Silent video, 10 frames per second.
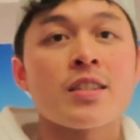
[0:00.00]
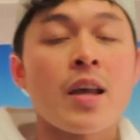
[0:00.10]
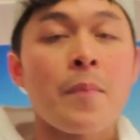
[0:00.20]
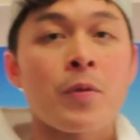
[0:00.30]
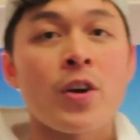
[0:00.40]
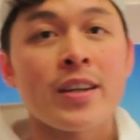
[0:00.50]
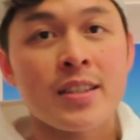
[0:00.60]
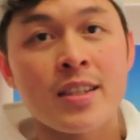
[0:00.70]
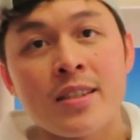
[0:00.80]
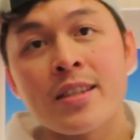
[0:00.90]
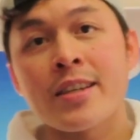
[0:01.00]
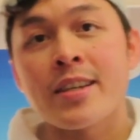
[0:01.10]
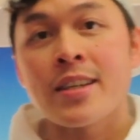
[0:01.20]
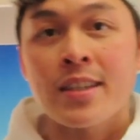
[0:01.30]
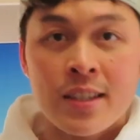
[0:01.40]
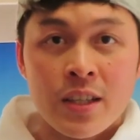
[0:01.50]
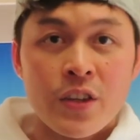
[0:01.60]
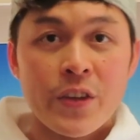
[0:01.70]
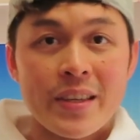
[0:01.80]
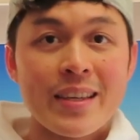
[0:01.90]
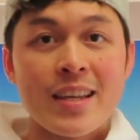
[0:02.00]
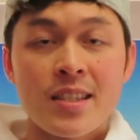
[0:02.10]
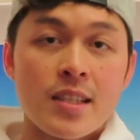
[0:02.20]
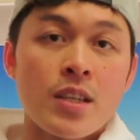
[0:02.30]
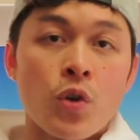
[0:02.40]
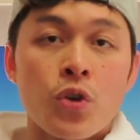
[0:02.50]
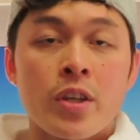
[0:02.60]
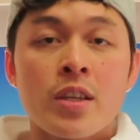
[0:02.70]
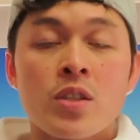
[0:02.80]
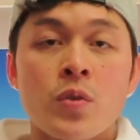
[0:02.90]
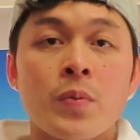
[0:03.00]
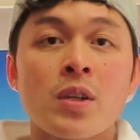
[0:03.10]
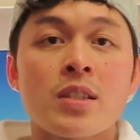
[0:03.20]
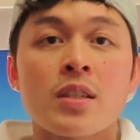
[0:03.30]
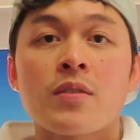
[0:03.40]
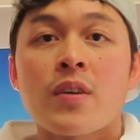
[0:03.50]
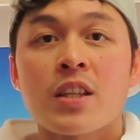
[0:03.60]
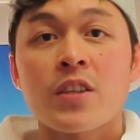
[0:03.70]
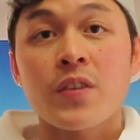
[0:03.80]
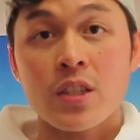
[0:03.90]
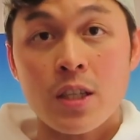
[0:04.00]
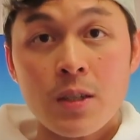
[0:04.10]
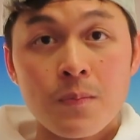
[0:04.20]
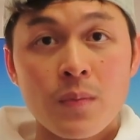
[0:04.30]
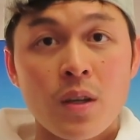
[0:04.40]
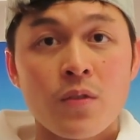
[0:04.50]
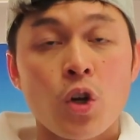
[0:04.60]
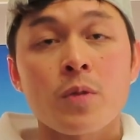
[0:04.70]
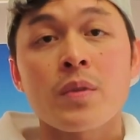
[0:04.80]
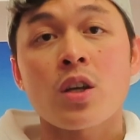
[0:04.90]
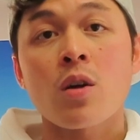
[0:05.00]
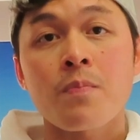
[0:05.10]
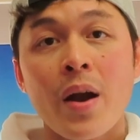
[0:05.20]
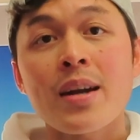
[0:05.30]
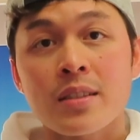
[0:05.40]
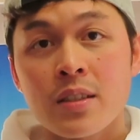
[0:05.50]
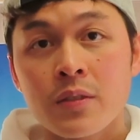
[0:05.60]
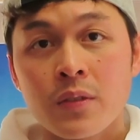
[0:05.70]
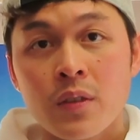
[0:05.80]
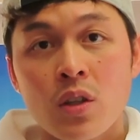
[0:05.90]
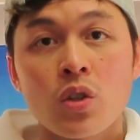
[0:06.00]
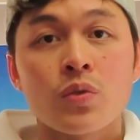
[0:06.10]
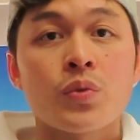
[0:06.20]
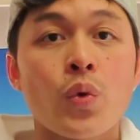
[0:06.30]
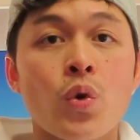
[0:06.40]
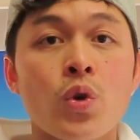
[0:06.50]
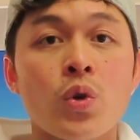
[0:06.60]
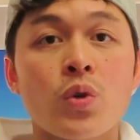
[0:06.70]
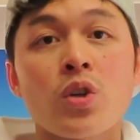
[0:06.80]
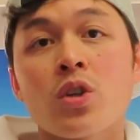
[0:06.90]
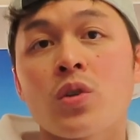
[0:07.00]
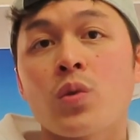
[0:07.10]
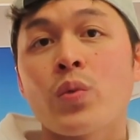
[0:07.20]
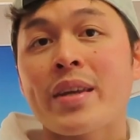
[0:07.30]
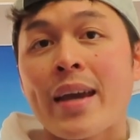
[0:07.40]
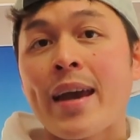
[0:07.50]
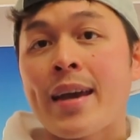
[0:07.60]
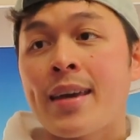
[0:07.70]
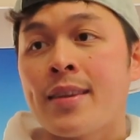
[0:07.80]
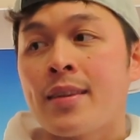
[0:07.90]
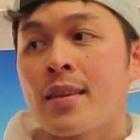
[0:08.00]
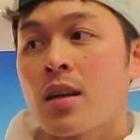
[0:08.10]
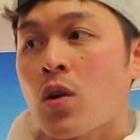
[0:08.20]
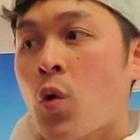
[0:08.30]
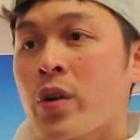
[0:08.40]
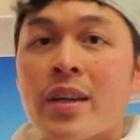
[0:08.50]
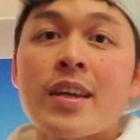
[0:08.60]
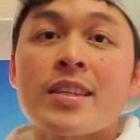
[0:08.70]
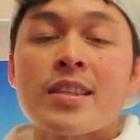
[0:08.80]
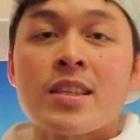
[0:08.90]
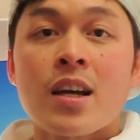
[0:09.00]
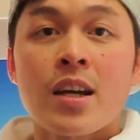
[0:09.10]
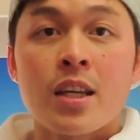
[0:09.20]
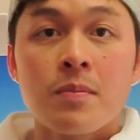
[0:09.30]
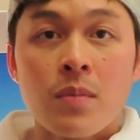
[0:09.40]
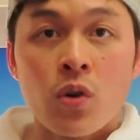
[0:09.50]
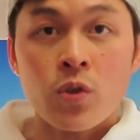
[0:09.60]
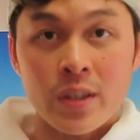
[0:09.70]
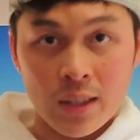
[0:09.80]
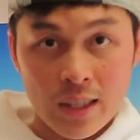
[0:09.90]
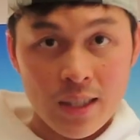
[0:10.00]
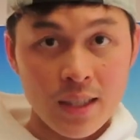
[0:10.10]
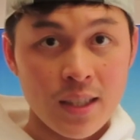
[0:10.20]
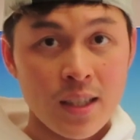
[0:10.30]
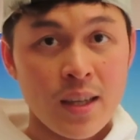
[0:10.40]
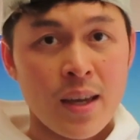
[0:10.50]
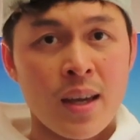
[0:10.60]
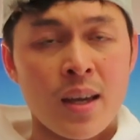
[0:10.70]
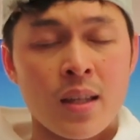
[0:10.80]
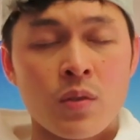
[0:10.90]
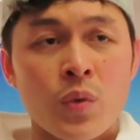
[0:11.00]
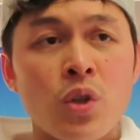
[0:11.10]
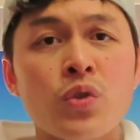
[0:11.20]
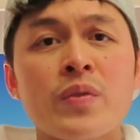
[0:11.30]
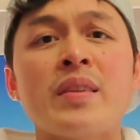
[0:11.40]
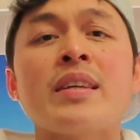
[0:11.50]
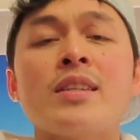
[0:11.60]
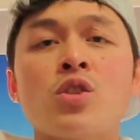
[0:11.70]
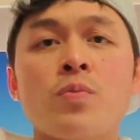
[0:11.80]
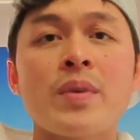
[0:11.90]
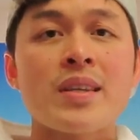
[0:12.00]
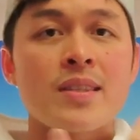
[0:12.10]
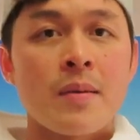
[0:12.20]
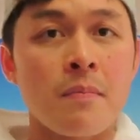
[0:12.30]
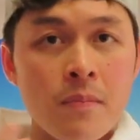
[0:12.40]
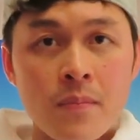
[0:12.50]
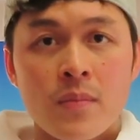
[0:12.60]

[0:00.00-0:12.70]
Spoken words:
separated the EST, or the superlative activity, from the comparative for we can organize the time accordingly, and we don't need to mix them